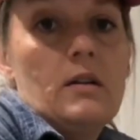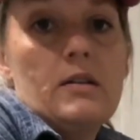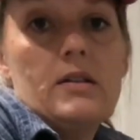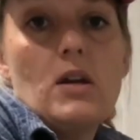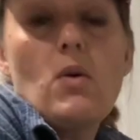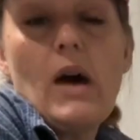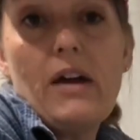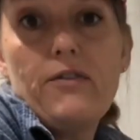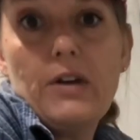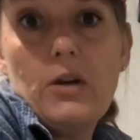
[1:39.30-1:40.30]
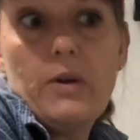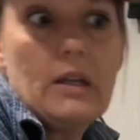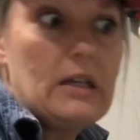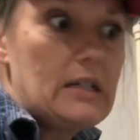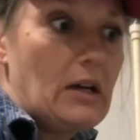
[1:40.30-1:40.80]
So I
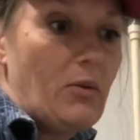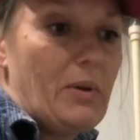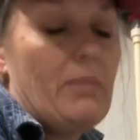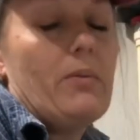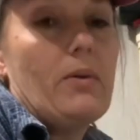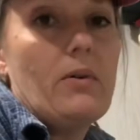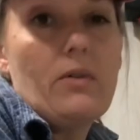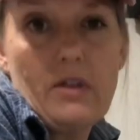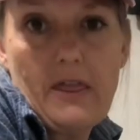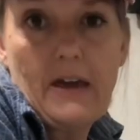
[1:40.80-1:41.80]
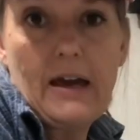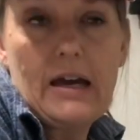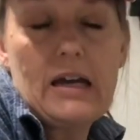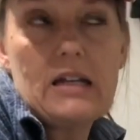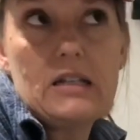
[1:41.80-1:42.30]
frequently tell people
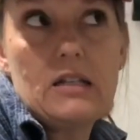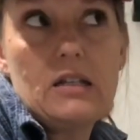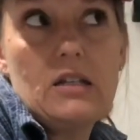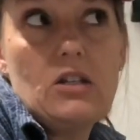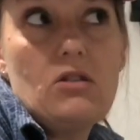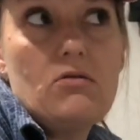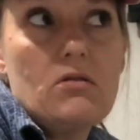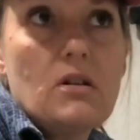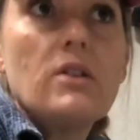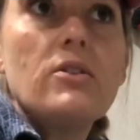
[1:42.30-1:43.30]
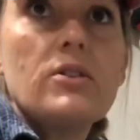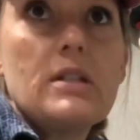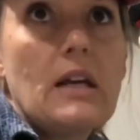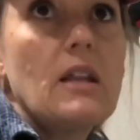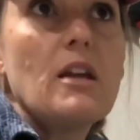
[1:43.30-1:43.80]
that you don't
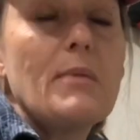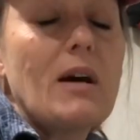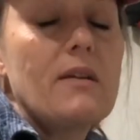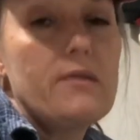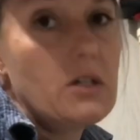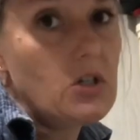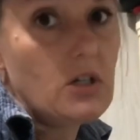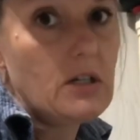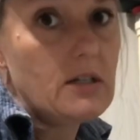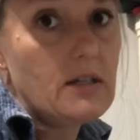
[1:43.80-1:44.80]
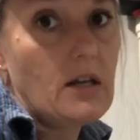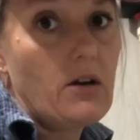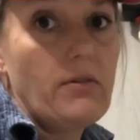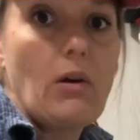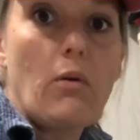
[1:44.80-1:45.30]
understand the amount of dishes that
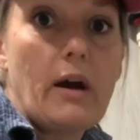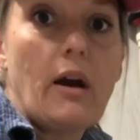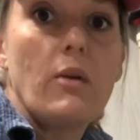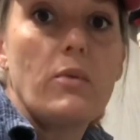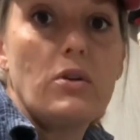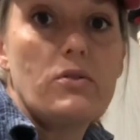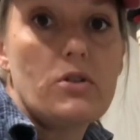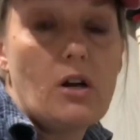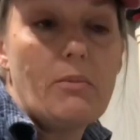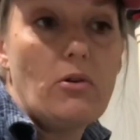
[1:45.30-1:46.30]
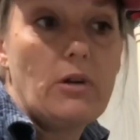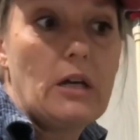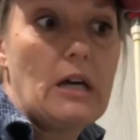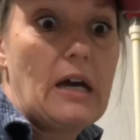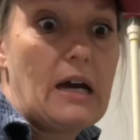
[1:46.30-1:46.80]
are required when you start
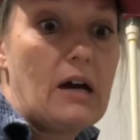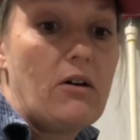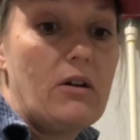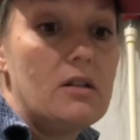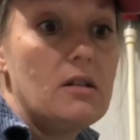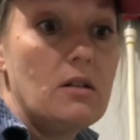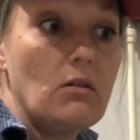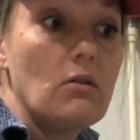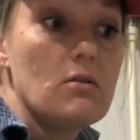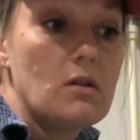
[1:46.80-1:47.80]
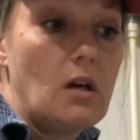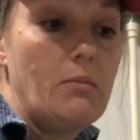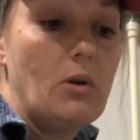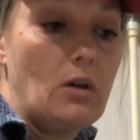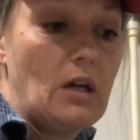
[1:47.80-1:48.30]
milking a cow until you start
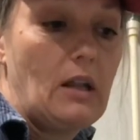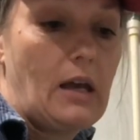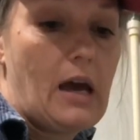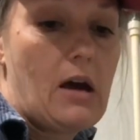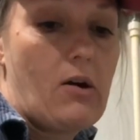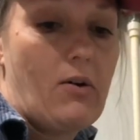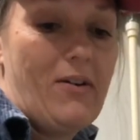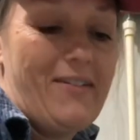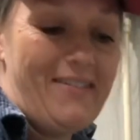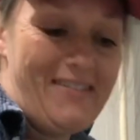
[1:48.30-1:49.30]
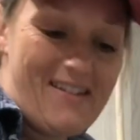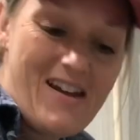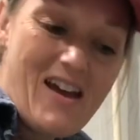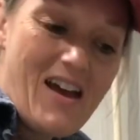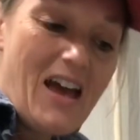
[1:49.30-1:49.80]
milking the cow.
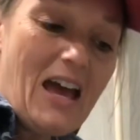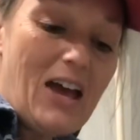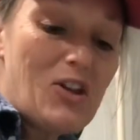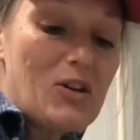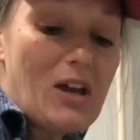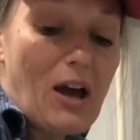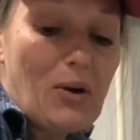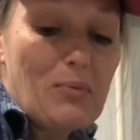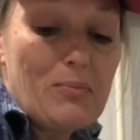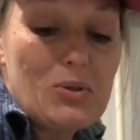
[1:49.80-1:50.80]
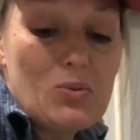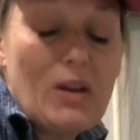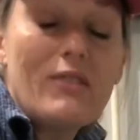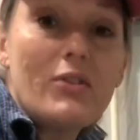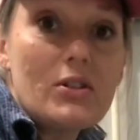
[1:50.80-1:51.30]
And
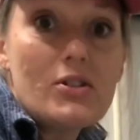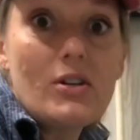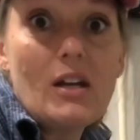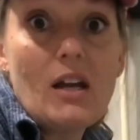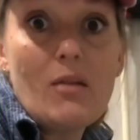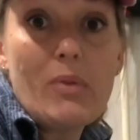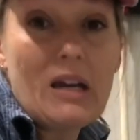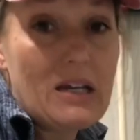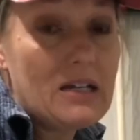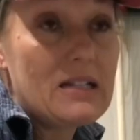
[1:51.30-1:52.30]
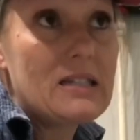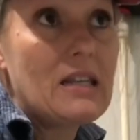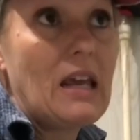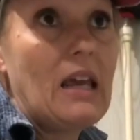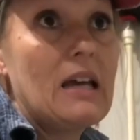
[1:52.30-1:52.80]
between filtering buckets
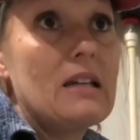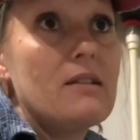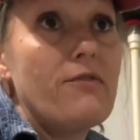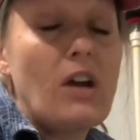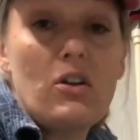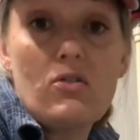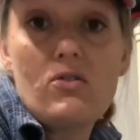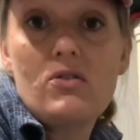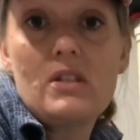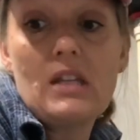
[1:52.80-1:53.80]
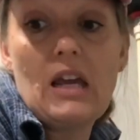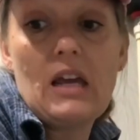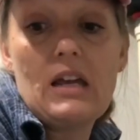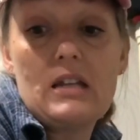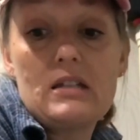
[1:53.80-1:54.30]
and funnels
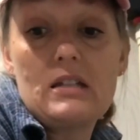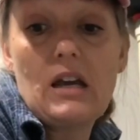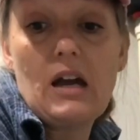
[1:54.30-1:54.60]
and,